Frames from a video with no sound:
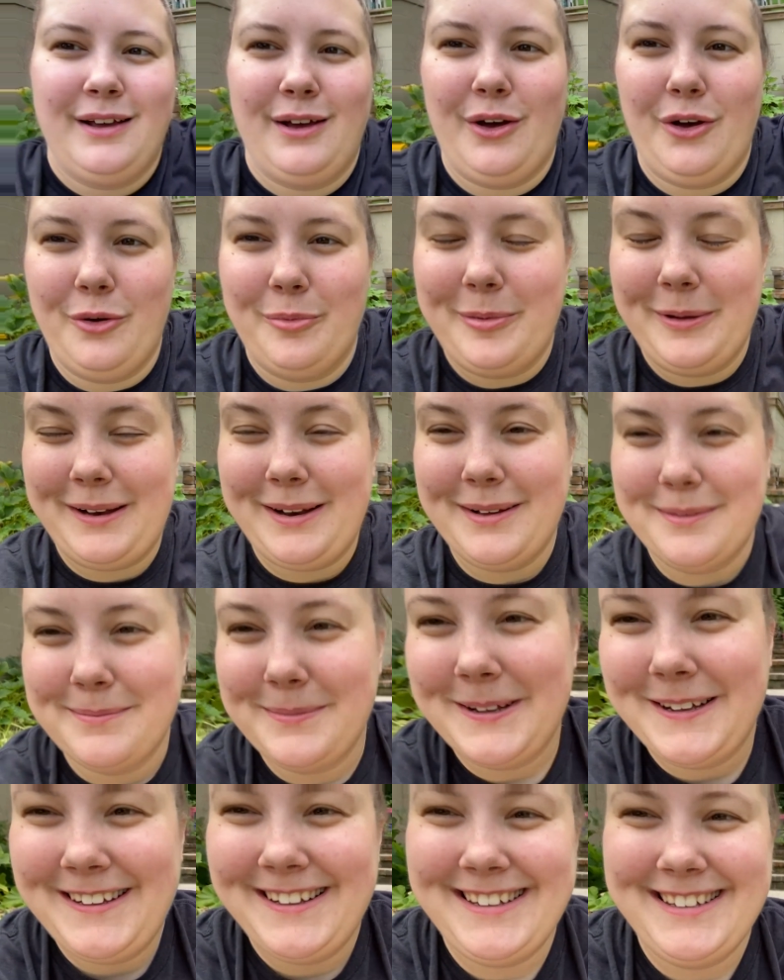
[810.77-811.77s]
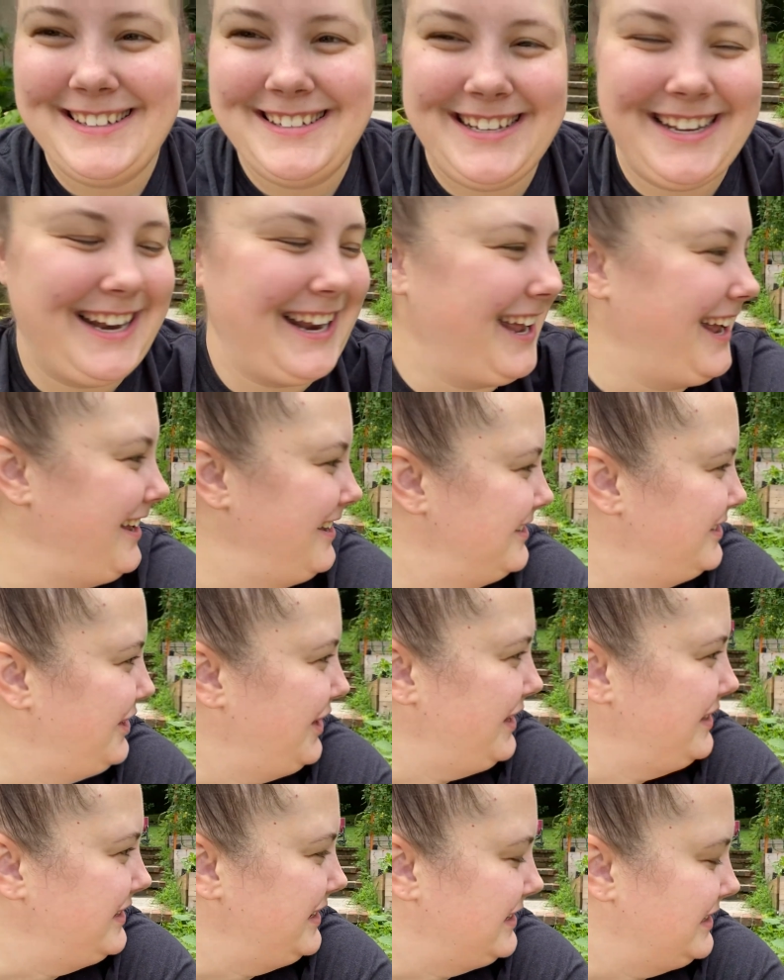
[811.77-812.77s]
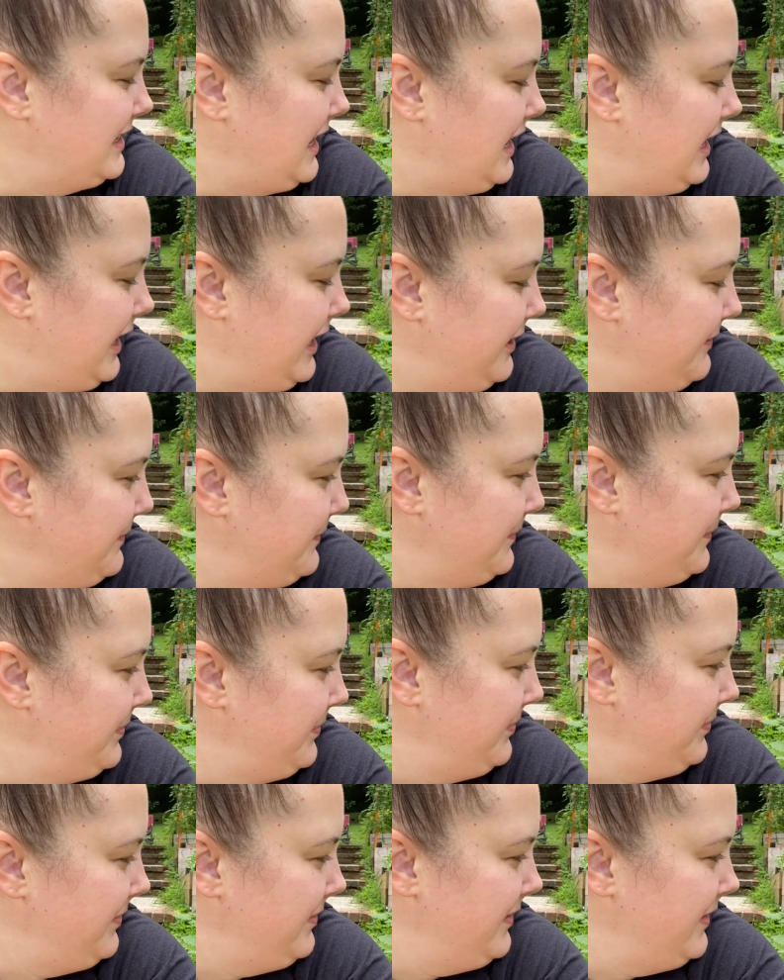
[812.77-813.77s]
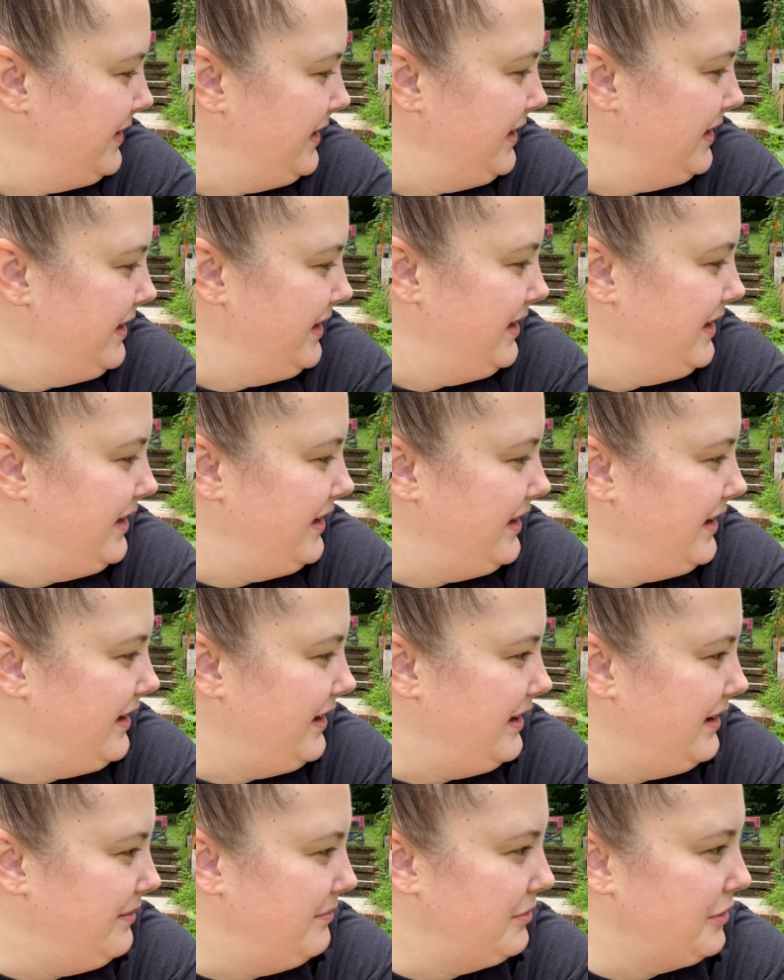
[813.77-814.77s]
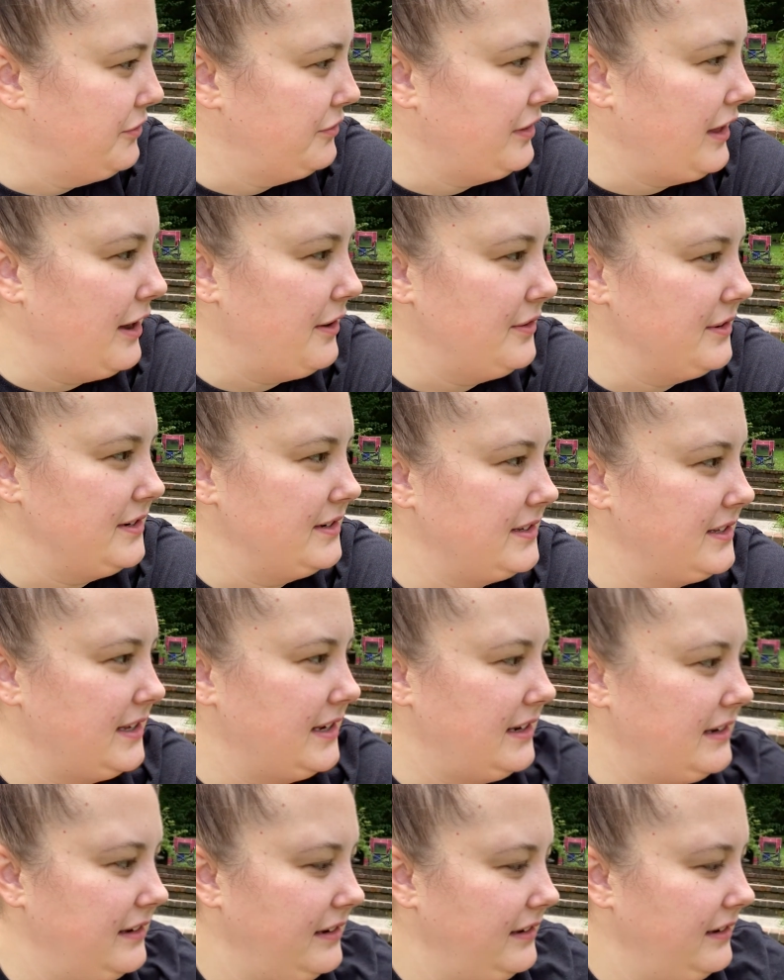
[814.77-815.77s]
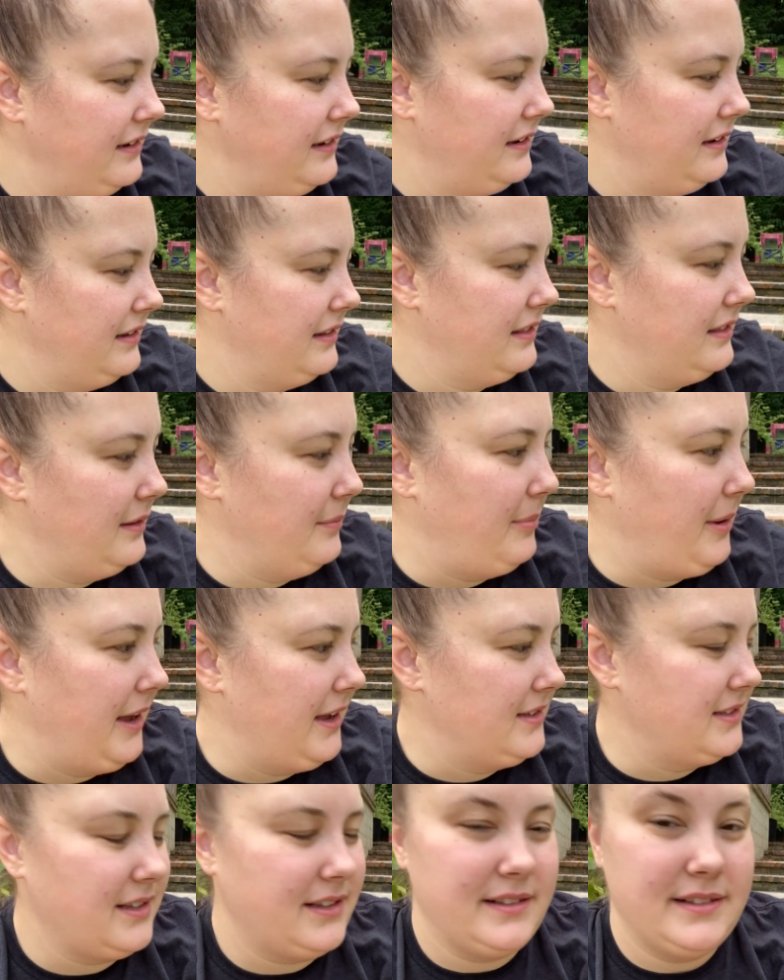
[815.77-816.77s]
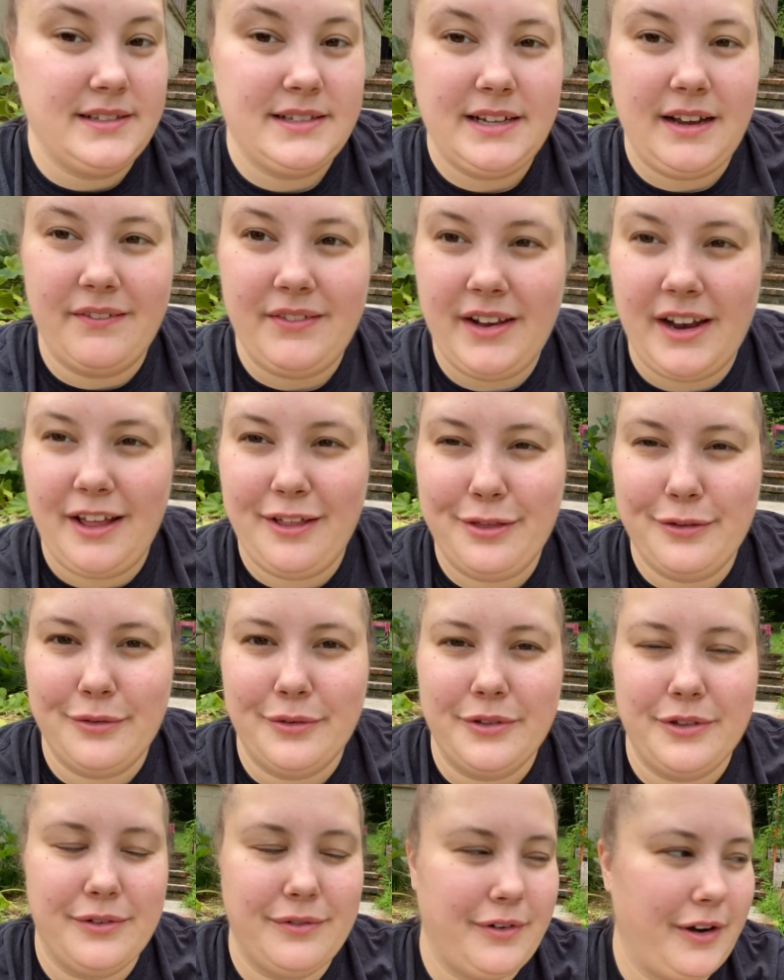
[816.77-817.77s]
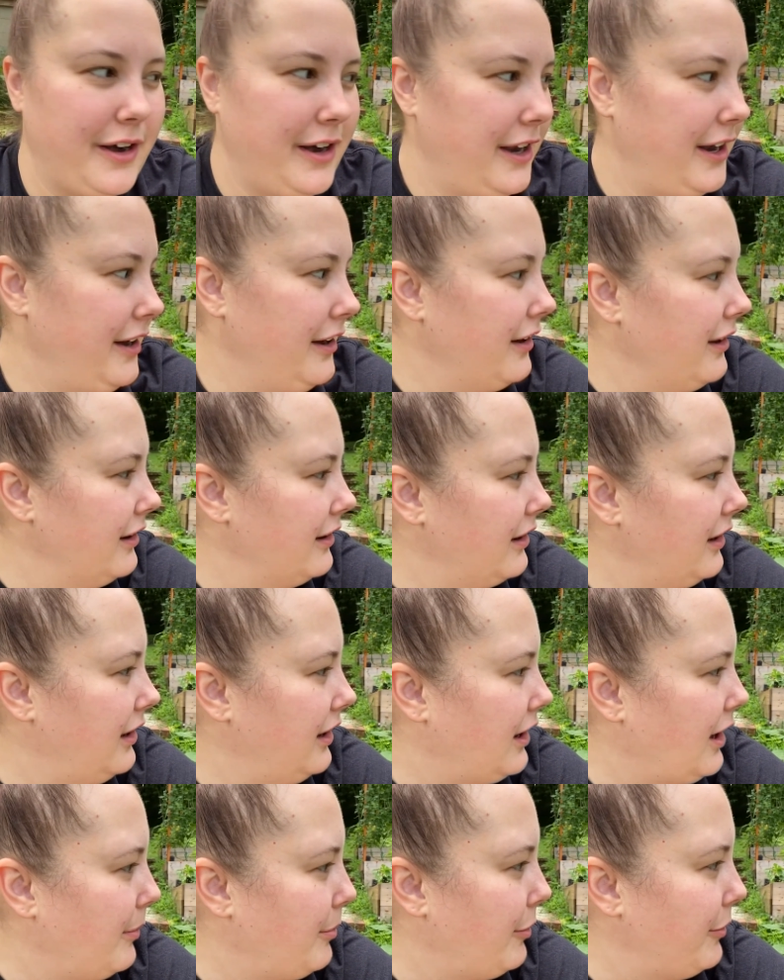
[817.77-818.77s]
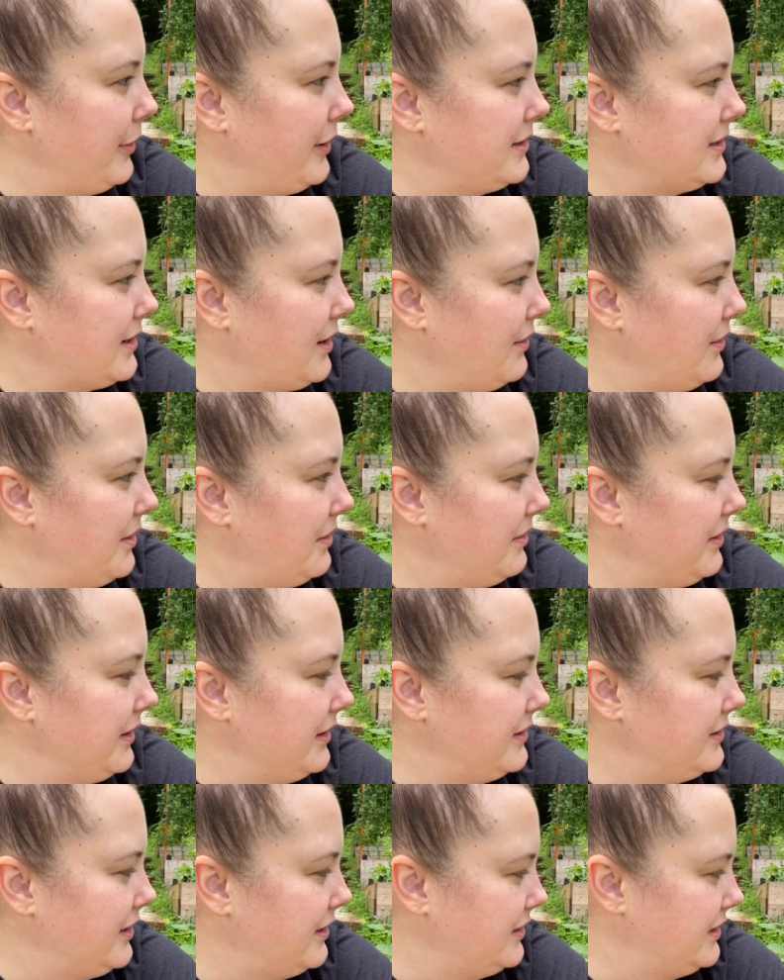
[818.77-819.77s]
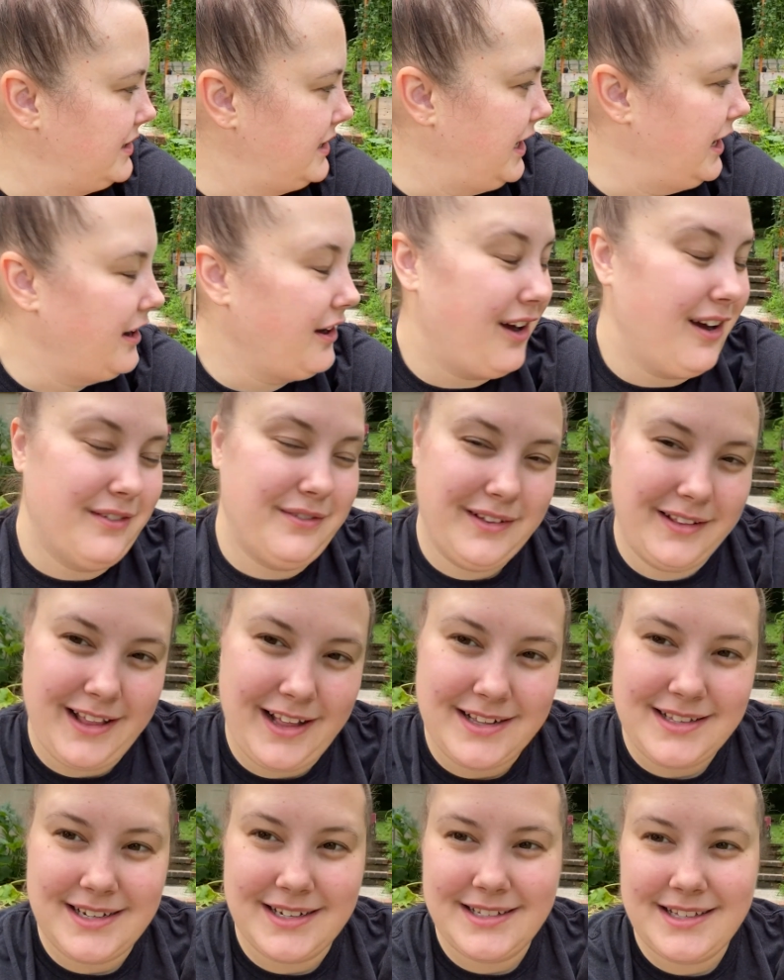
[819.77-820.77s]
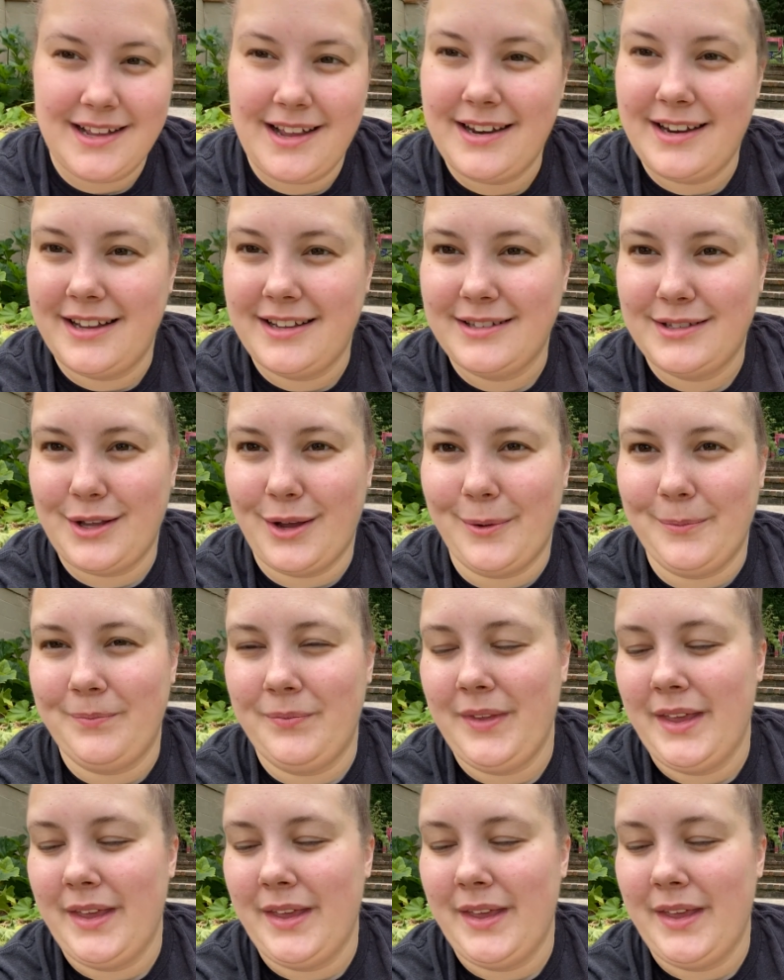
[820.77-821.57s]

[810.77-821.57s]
open up today, so that's exciting. The flowers and the basil and stuff that I threw in the front here a couple weeks ago are really starting to take off, and that's exciting. So